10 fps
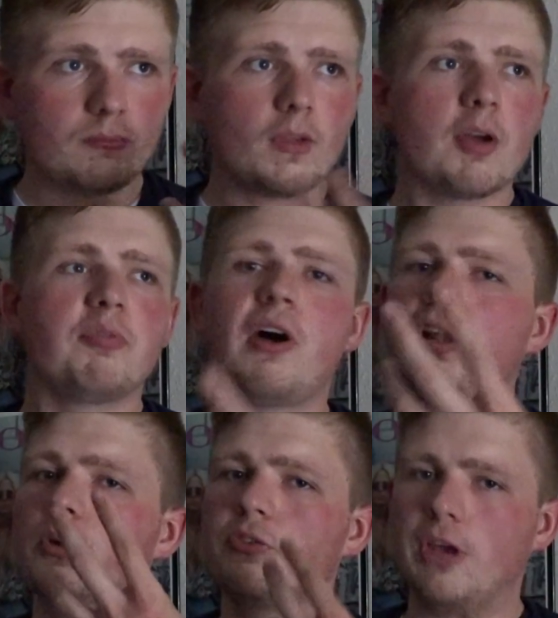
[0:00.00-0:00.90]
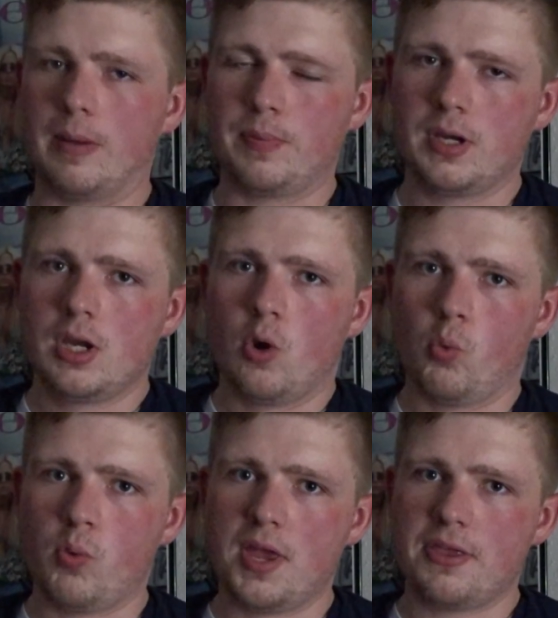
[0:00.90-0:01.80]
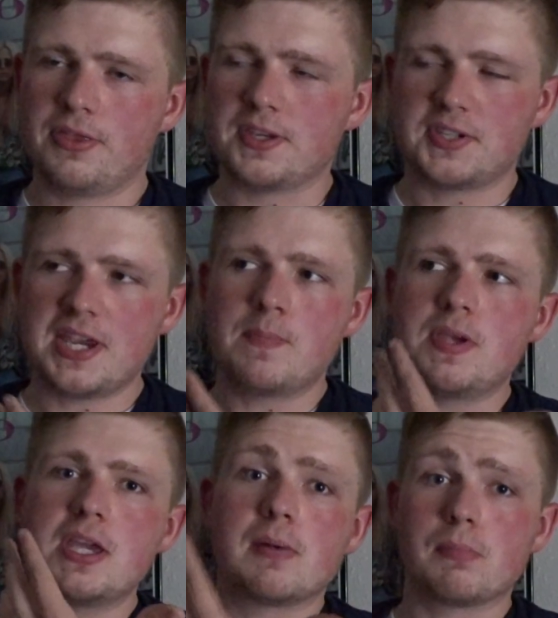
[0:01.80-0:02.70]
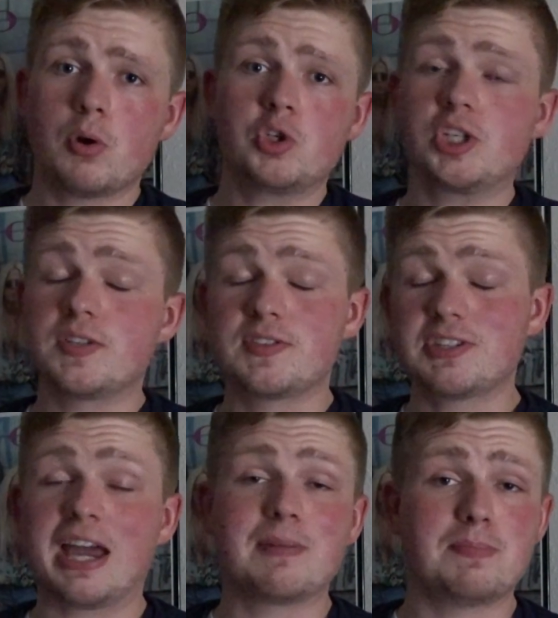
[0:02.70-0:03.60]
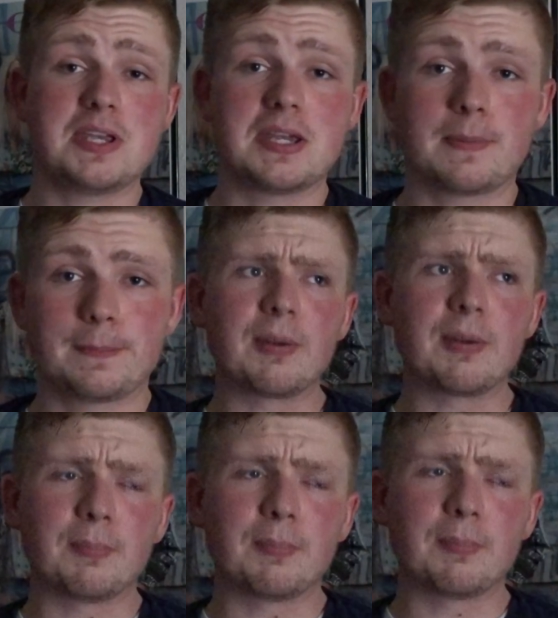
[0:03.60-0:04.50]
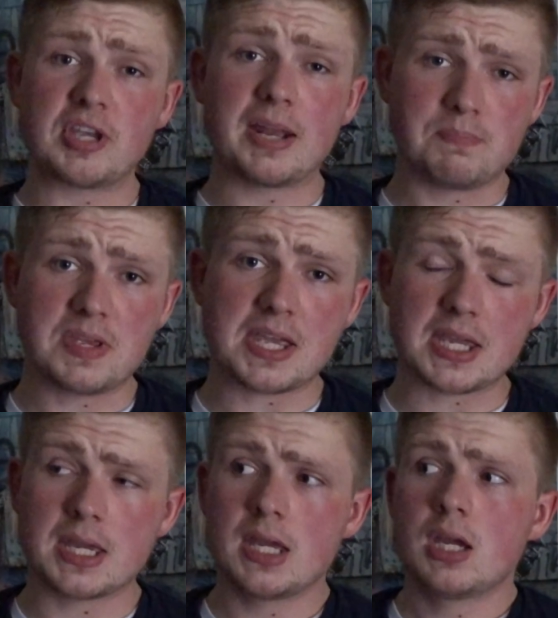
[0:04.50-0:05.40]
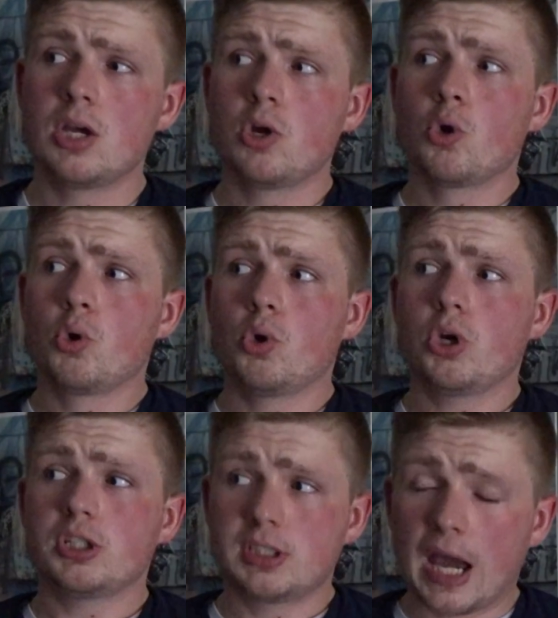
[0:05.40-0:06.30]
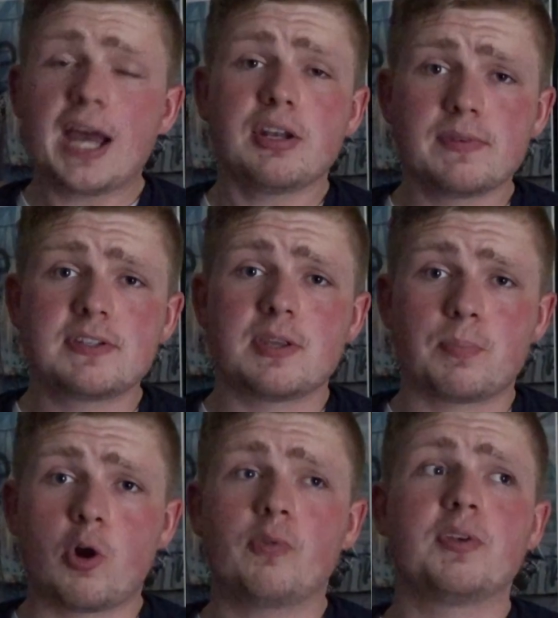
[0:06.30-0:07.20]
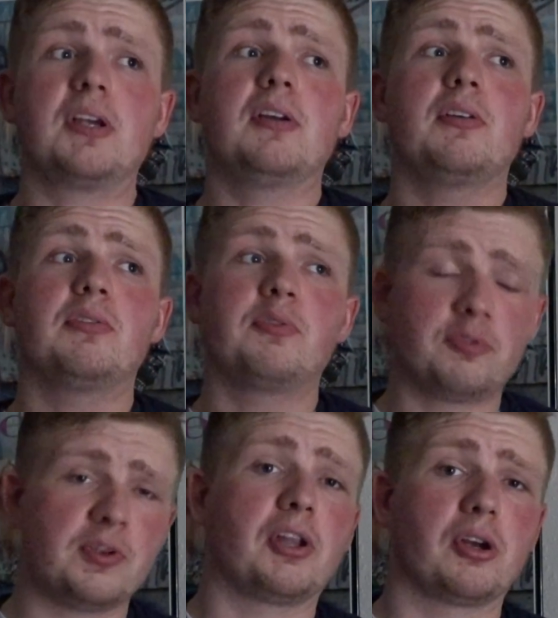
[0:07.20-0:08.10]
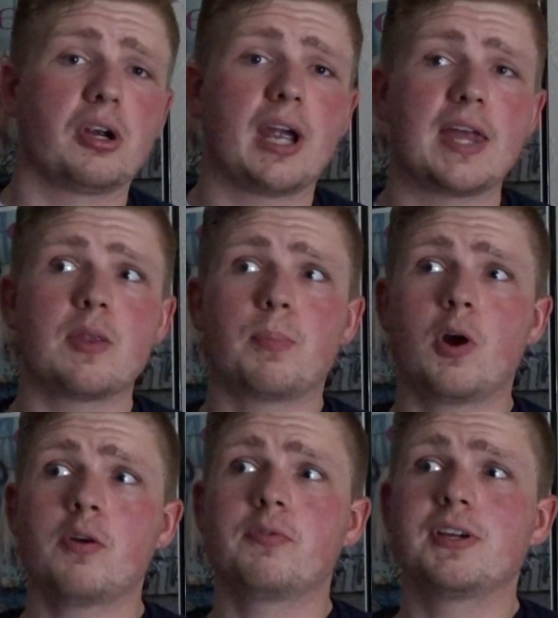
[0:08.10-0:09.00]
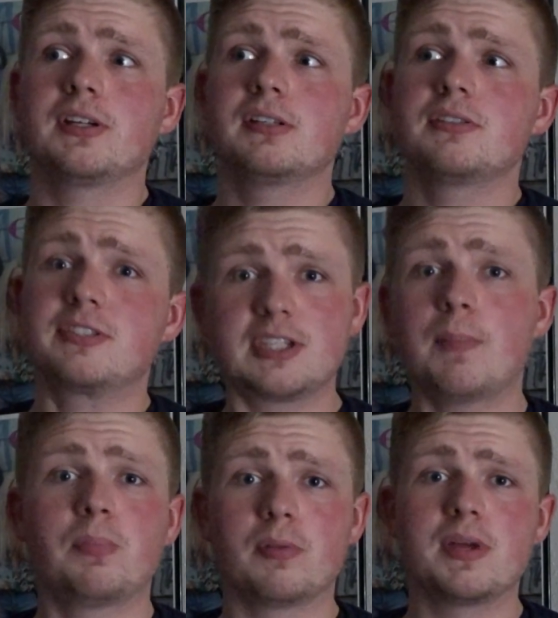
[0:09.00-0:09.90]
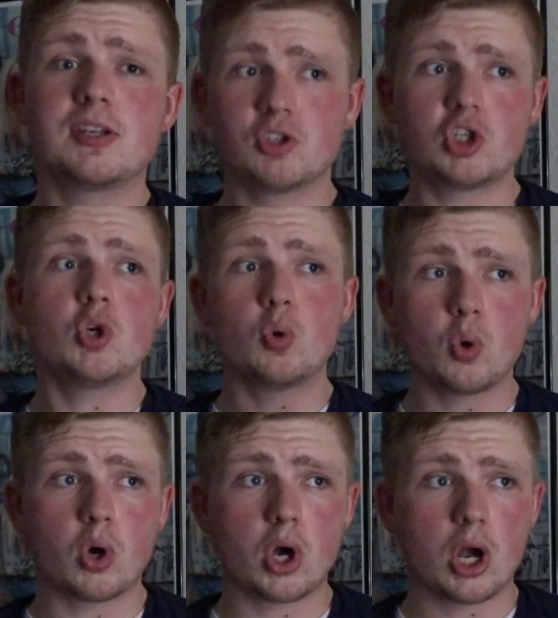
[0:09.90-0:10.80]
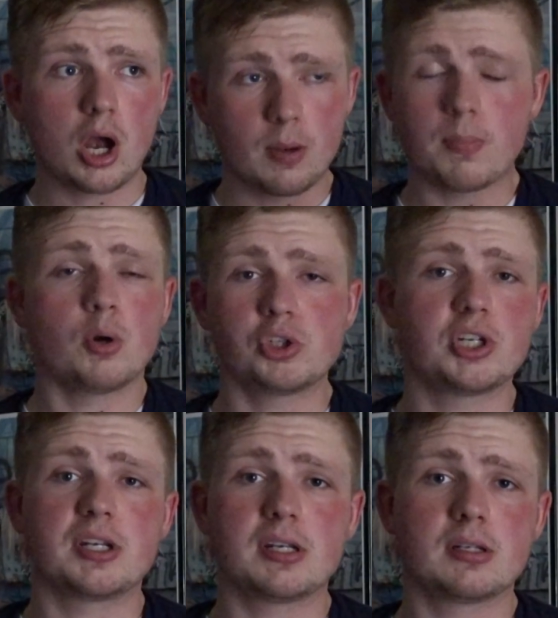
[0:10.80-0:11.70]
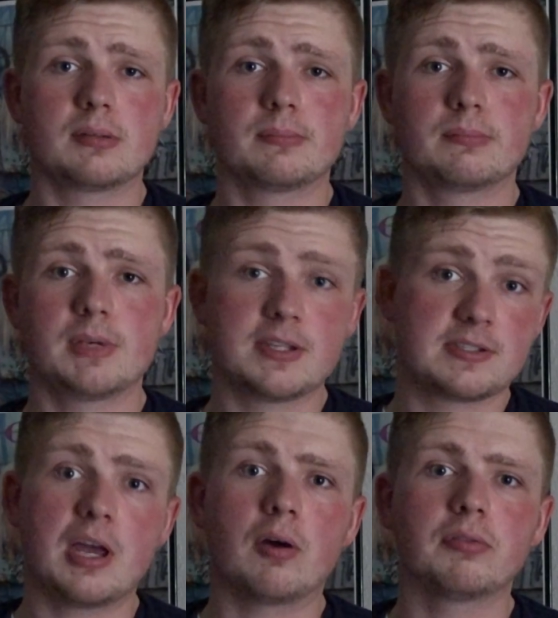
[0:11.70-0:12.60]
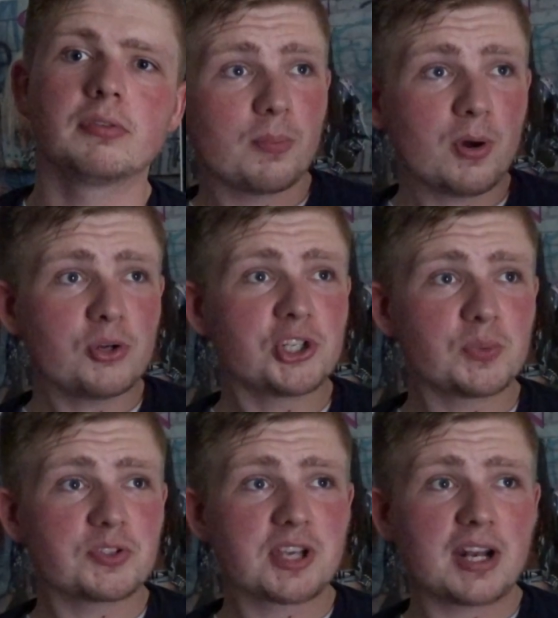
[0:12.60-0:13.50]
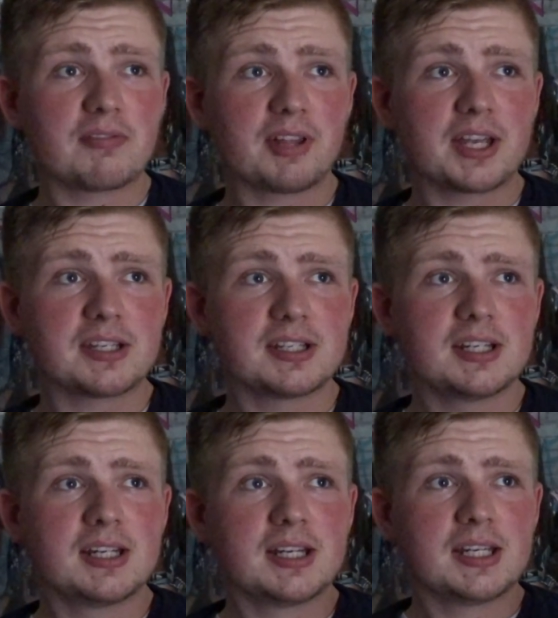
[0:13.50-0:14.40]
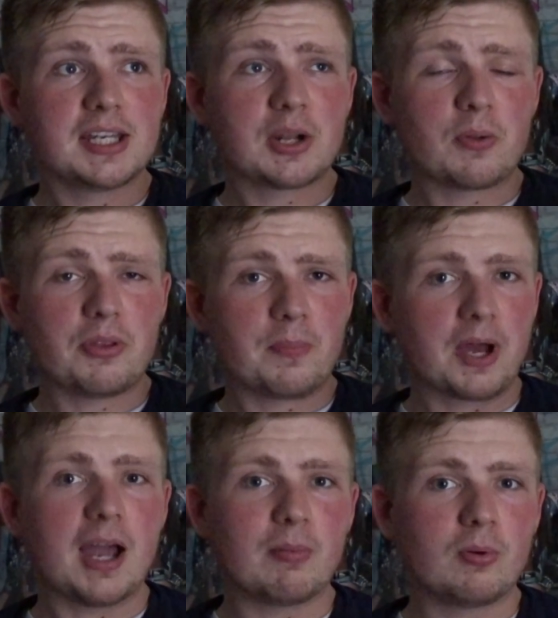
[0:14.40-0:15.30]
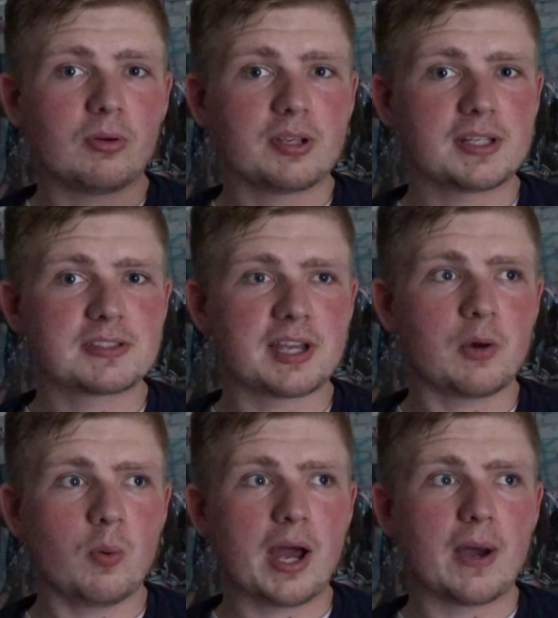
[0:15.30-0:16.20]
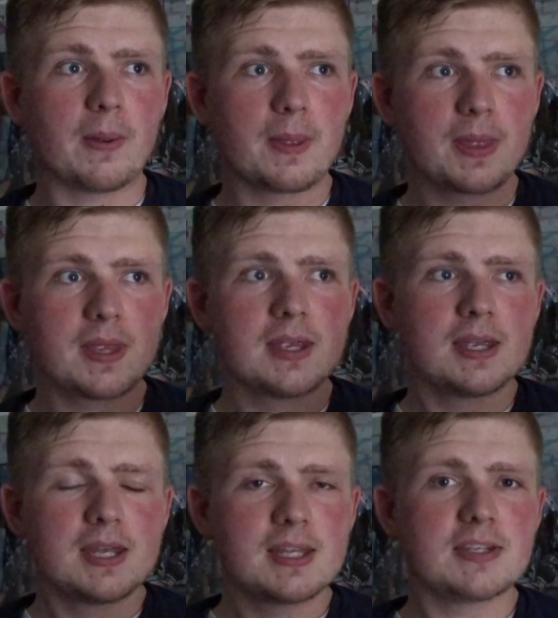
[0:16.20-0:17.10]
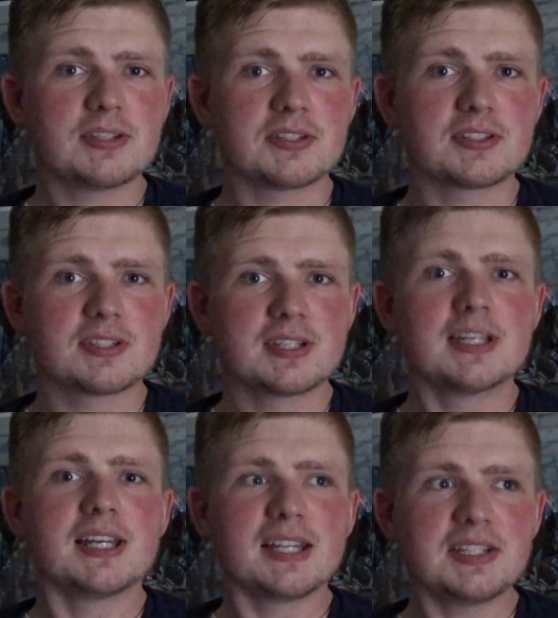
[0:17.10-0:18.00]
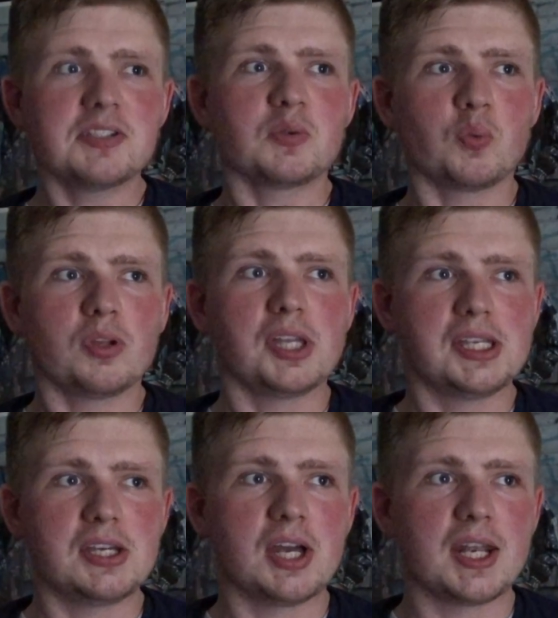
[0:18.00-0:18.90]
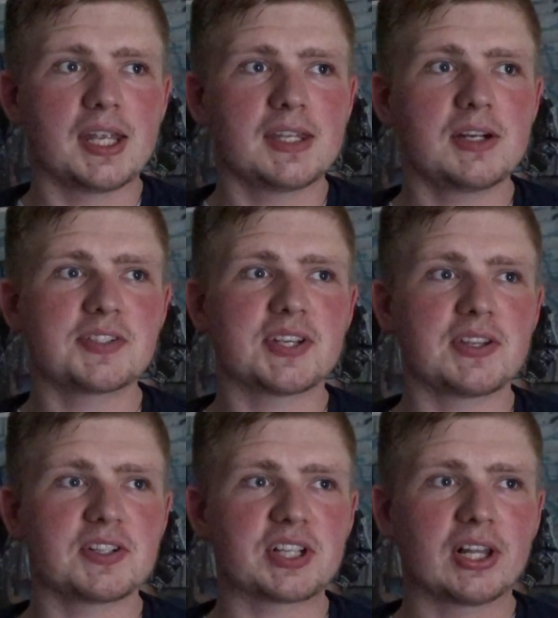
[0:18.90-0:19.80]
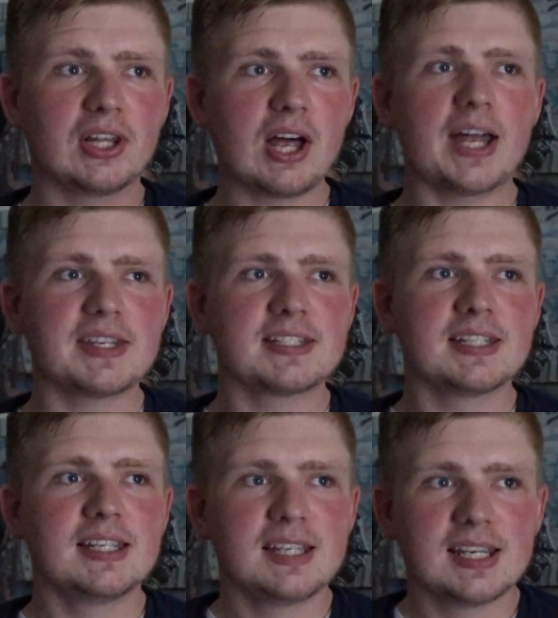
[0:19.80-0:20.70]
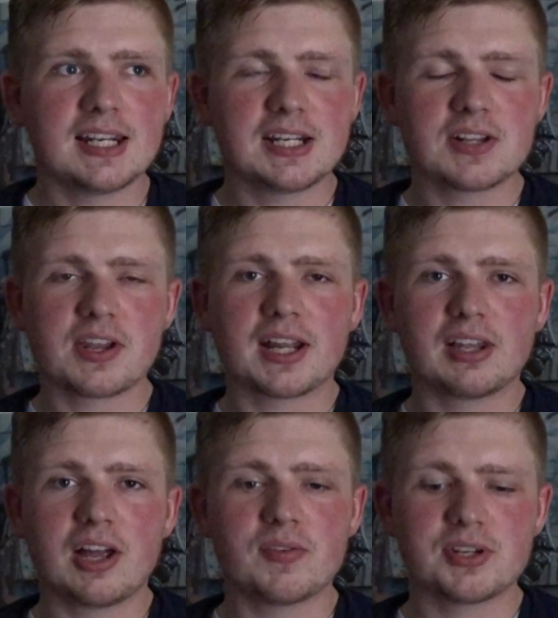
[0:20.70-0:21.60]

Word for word: follows up with this EP, Emotion Side B. And Emotion Side B kind of is the perfect filler and the perfect supplement to emotion itself. Emotion was kind of like, you know, the Bible. It's like, wow, this is this is really good. There's a there's a lot in here that I love.